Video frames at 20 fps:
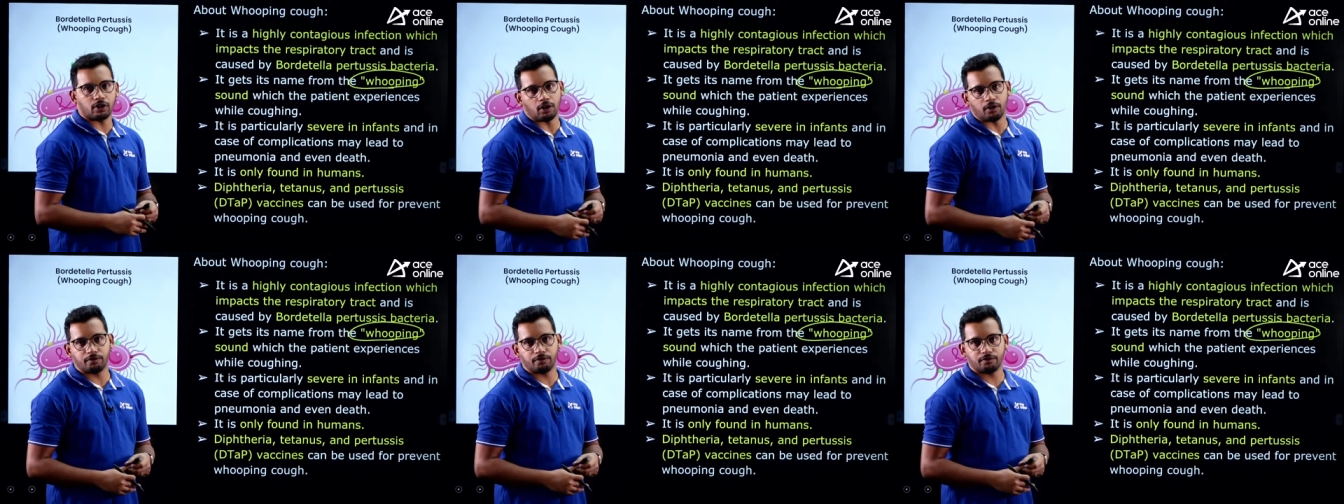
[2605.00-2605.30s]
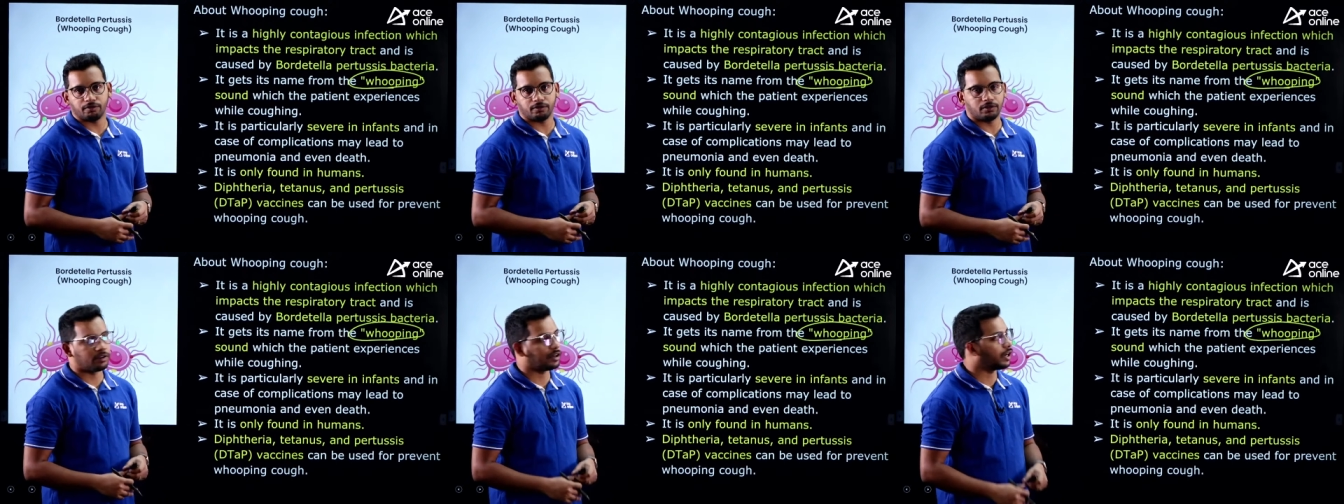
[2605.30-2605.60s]
cough,
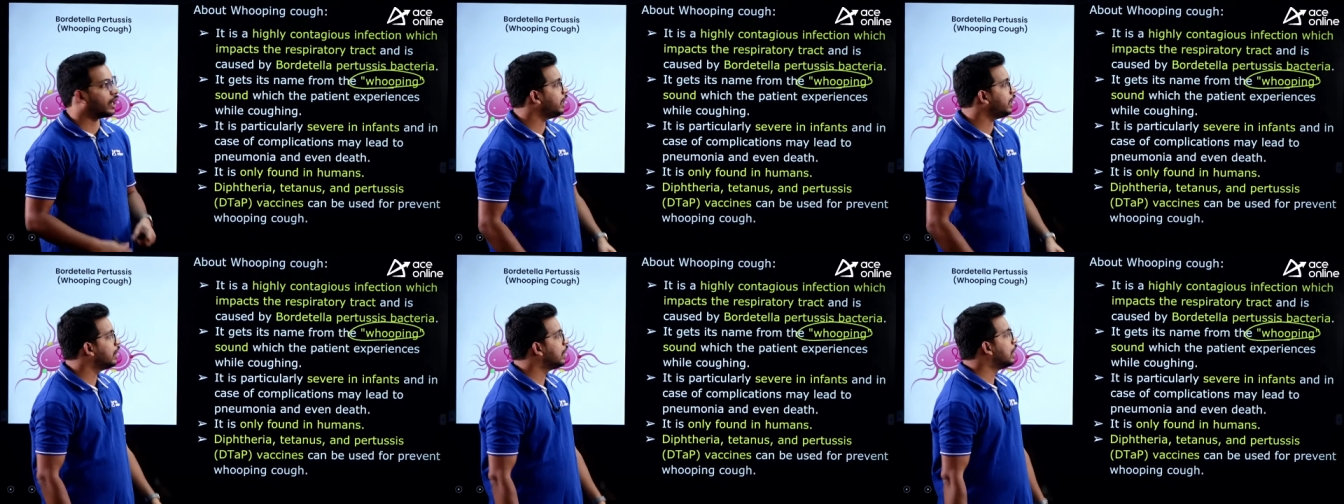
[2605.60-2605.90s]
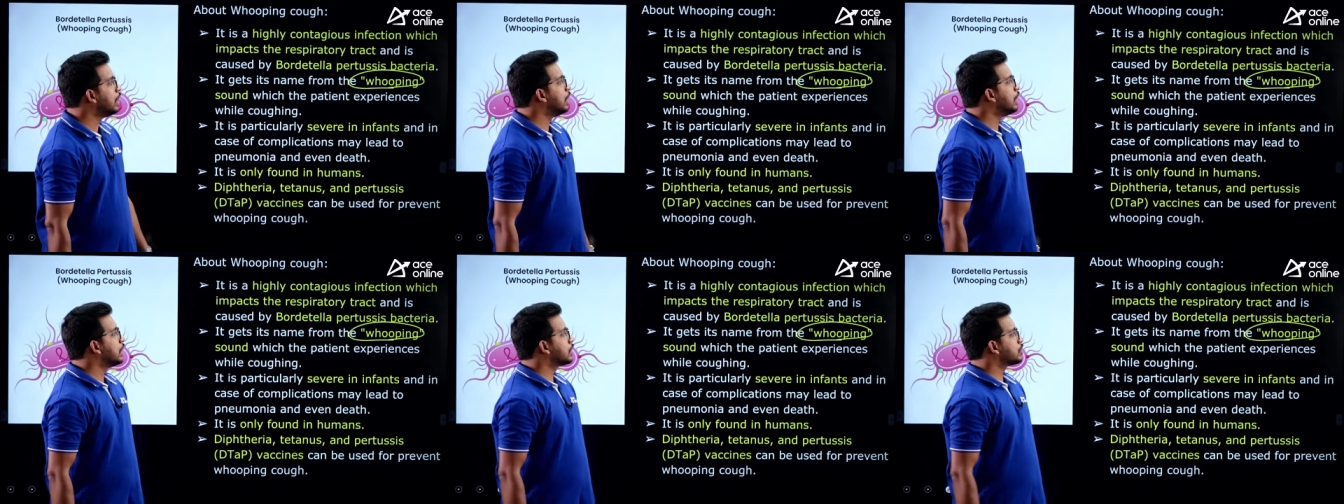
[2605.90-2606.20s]
right.
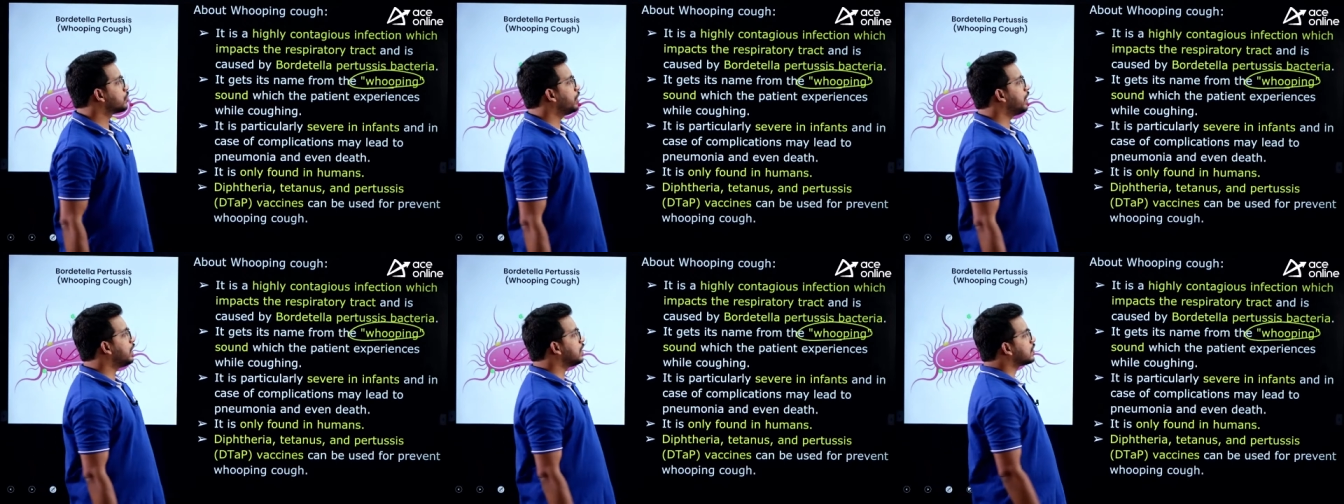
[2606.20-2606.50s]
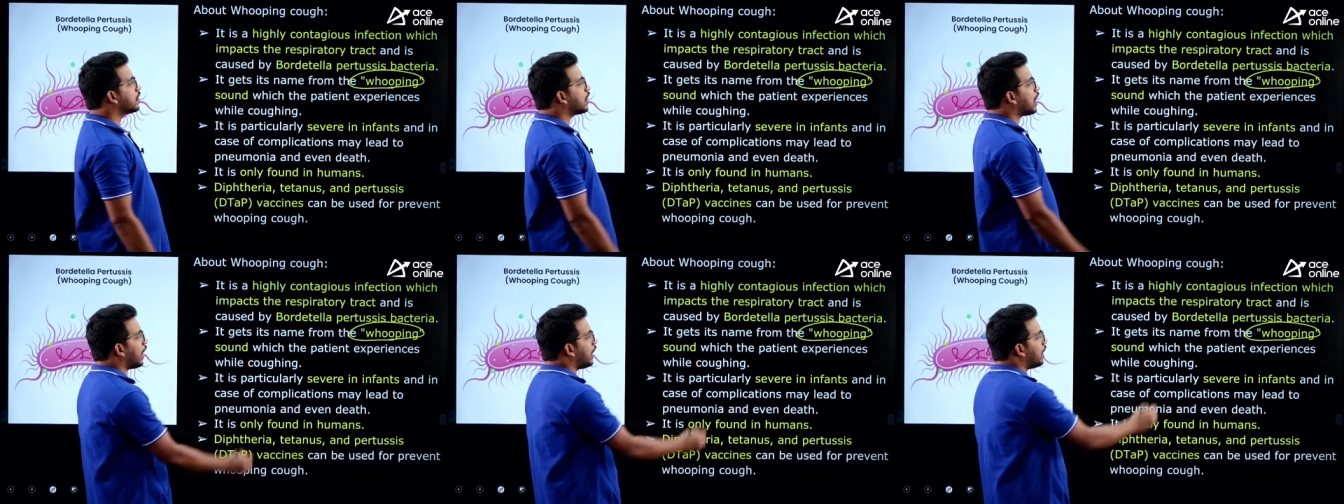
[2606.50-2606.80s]
So, it
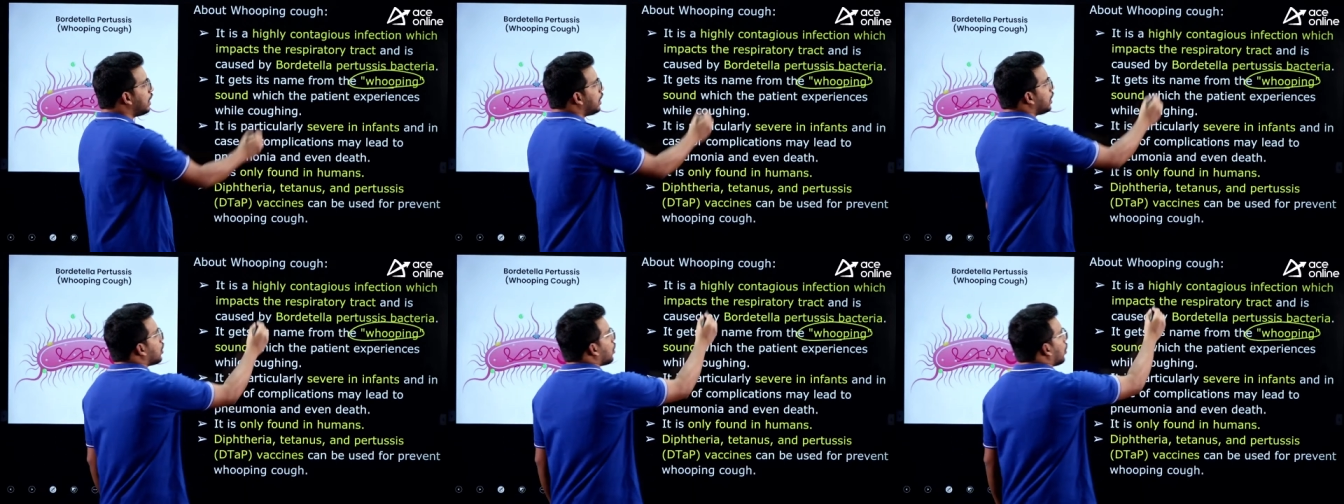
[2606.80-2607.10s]
is a highly